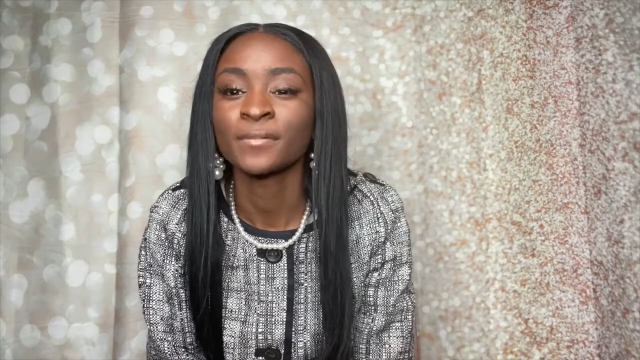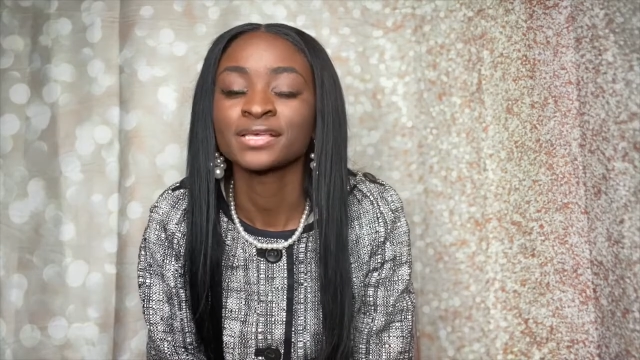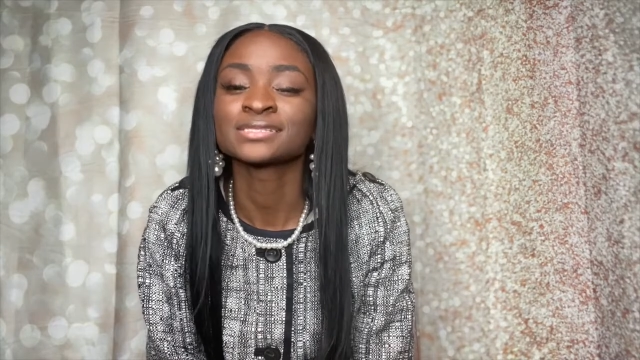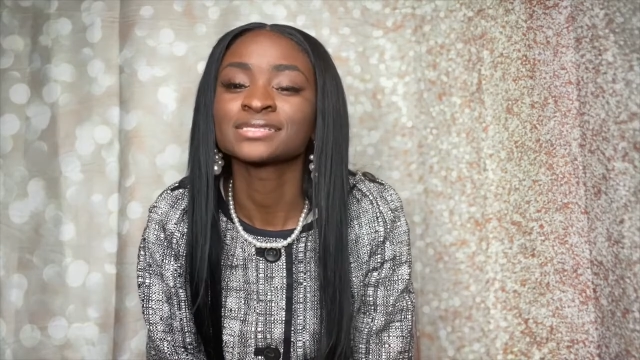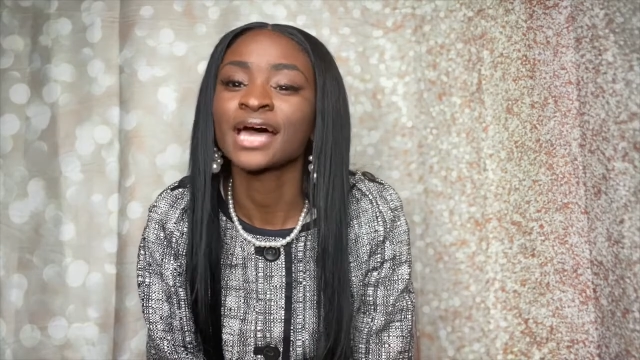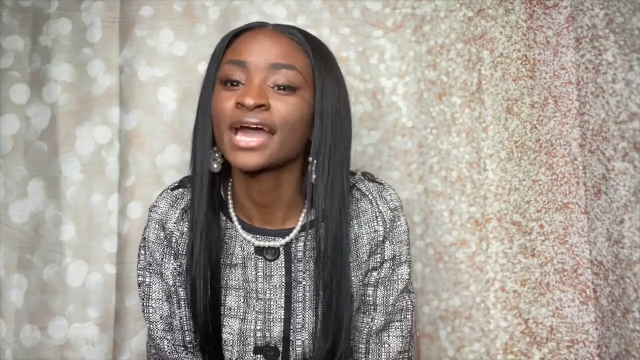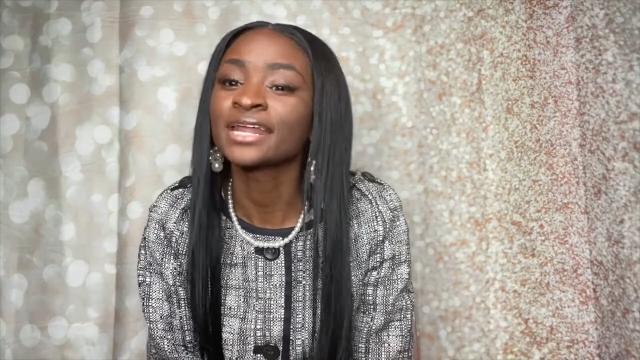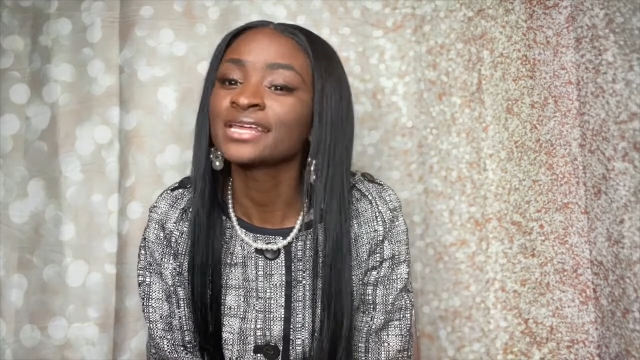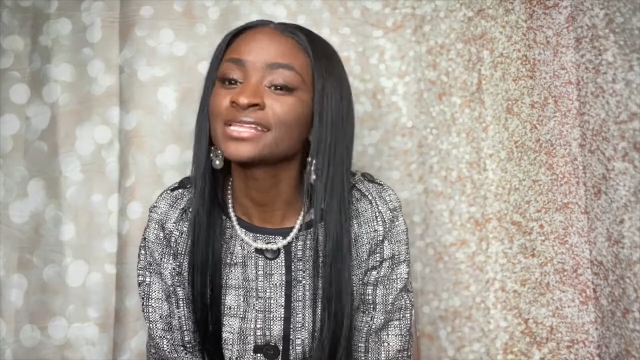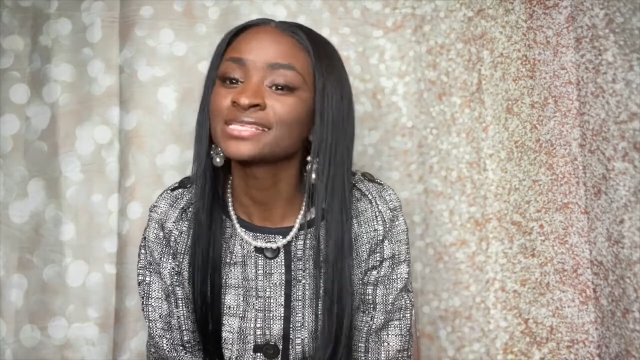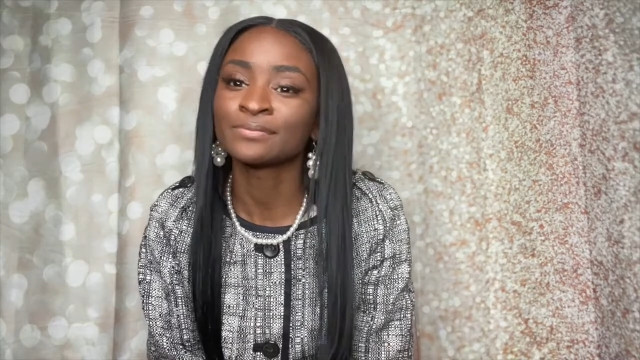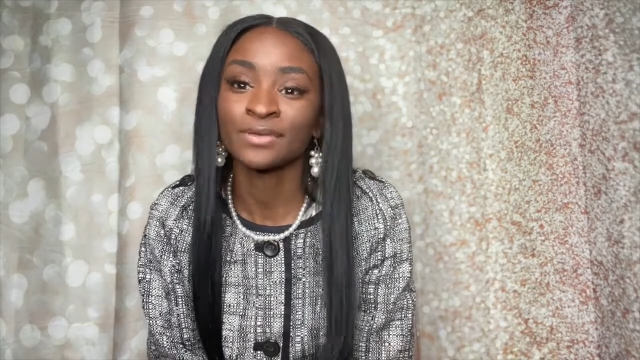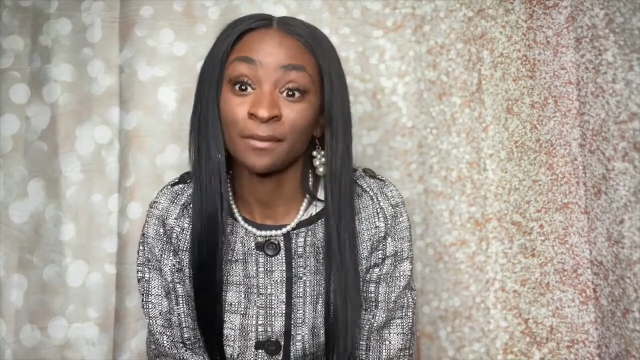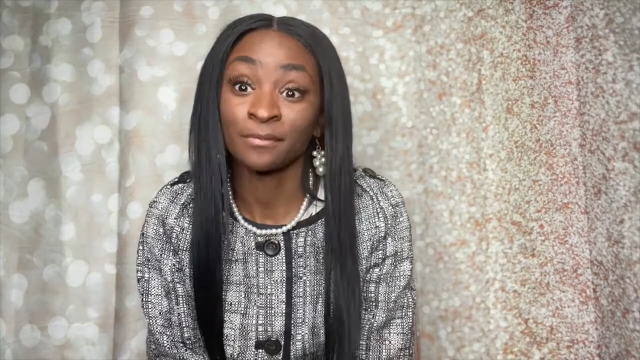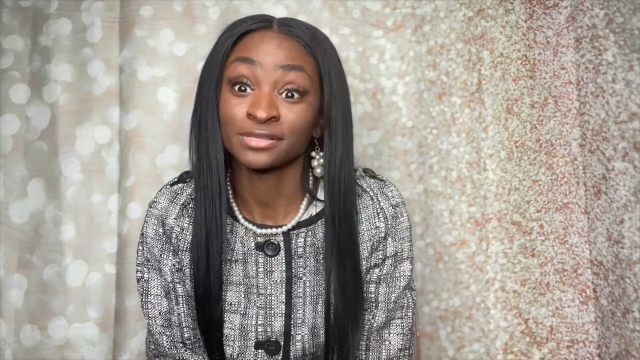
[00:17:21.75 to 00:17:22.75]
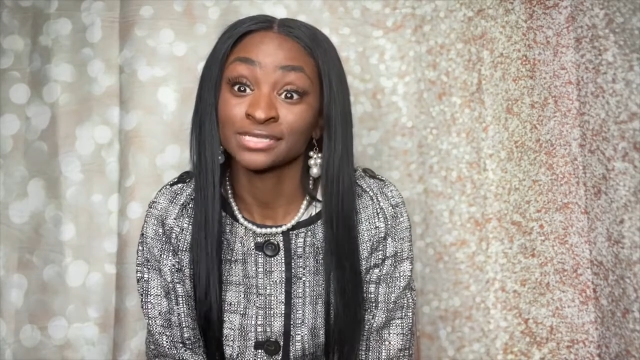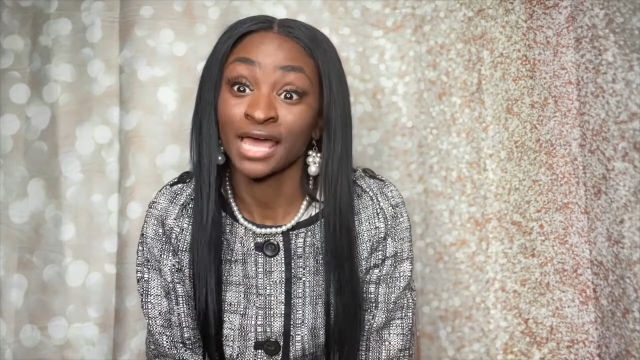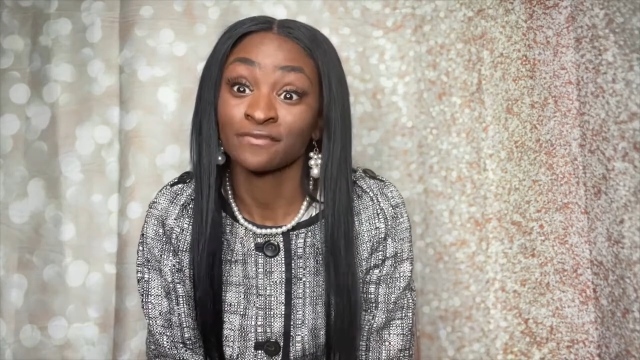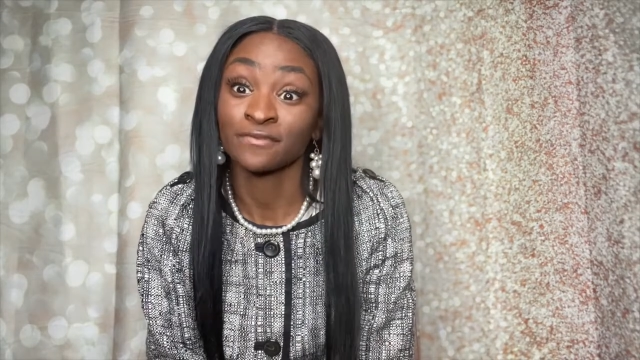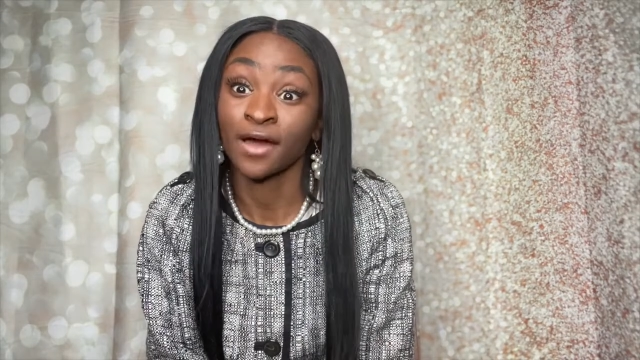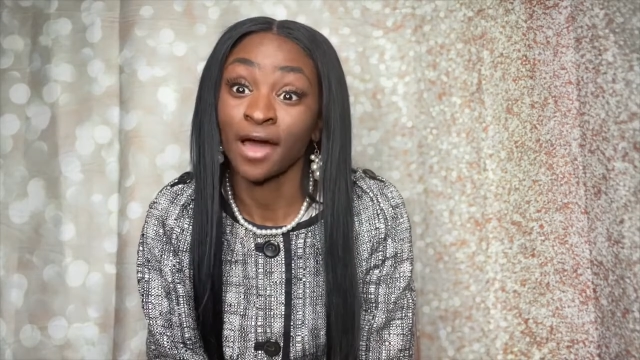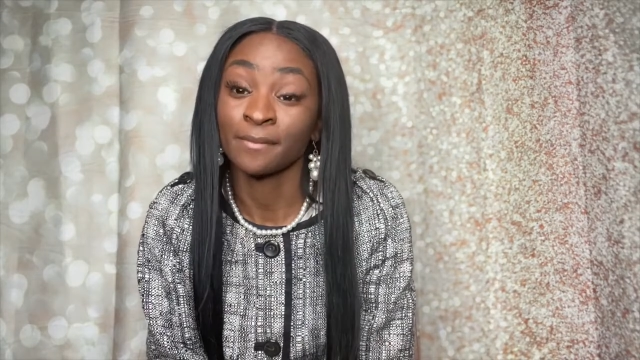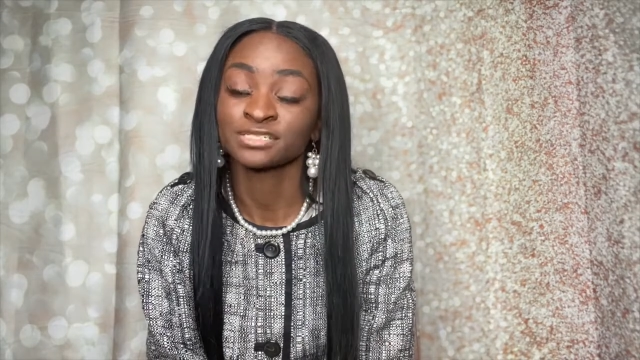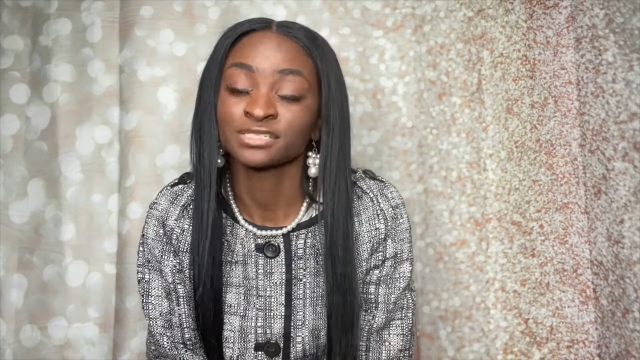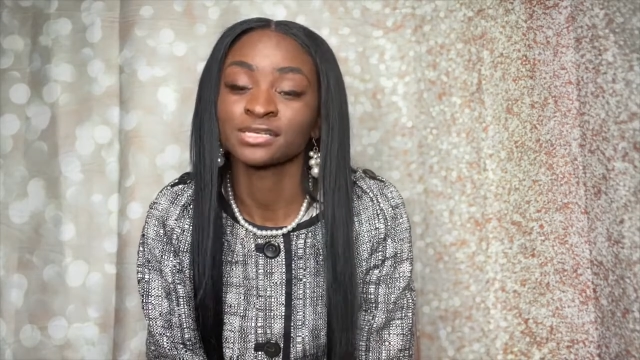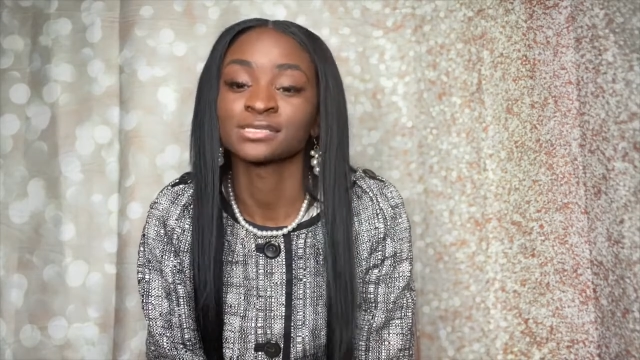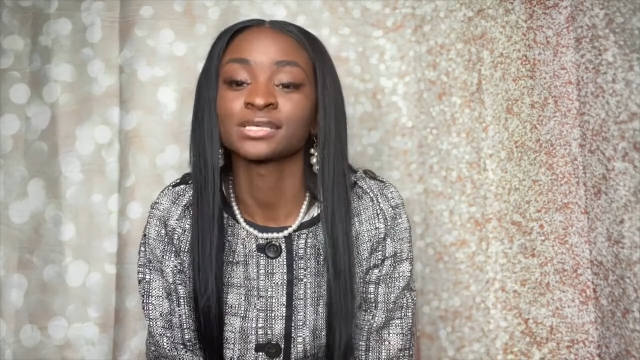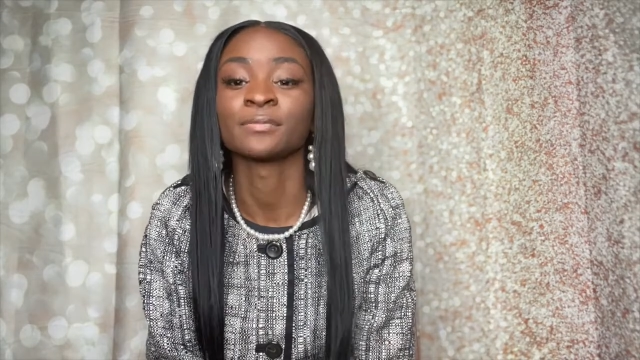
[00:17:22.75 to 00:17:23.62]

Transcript: excited to be able to have options.